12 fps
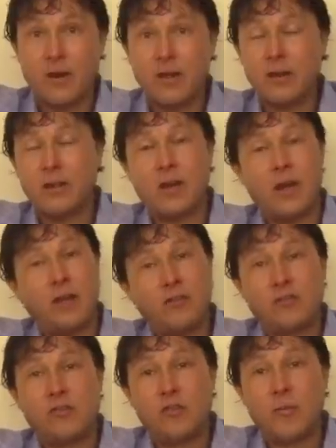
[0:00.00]
right? And I
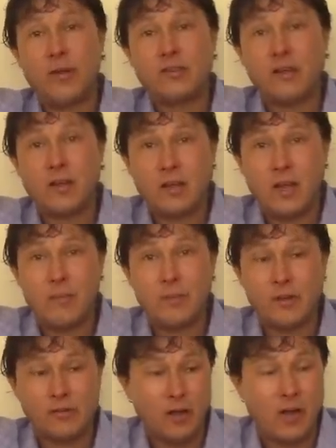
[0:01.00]
just do the best I can
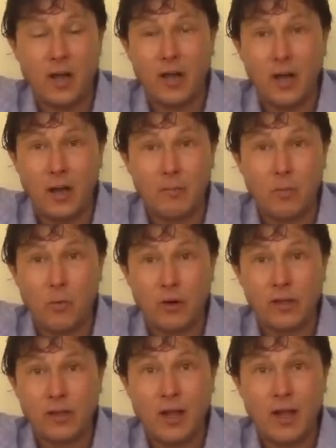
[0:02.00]
because I'm a
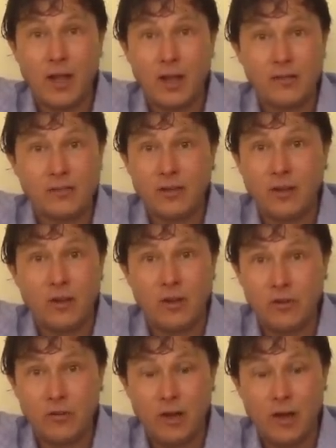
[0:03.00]
working guy, just like
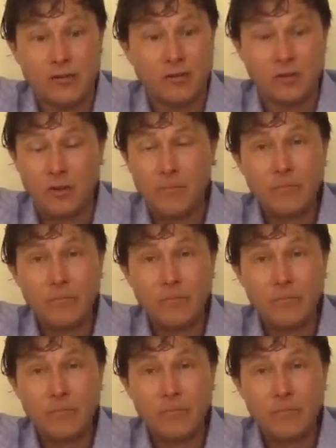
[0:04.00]
all you guys.